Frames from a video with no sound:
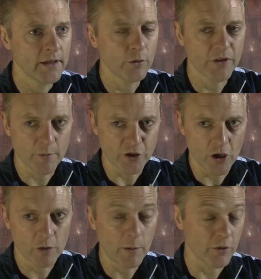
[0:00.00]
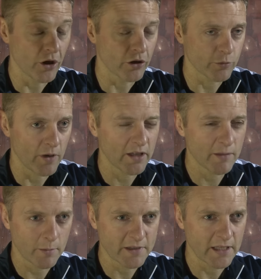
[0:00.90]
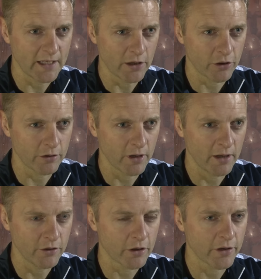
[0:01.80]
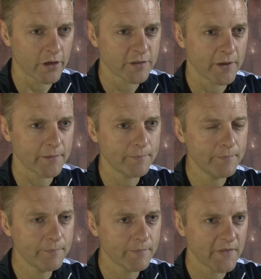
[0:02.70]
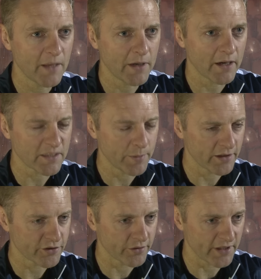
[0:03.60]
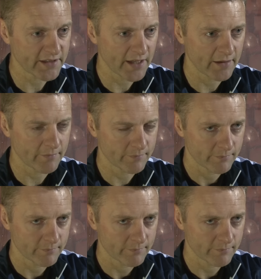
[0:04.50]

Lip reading: I know they were young, we were young as well. They're probably slightly younger than us, but they beat an experienced Dundee side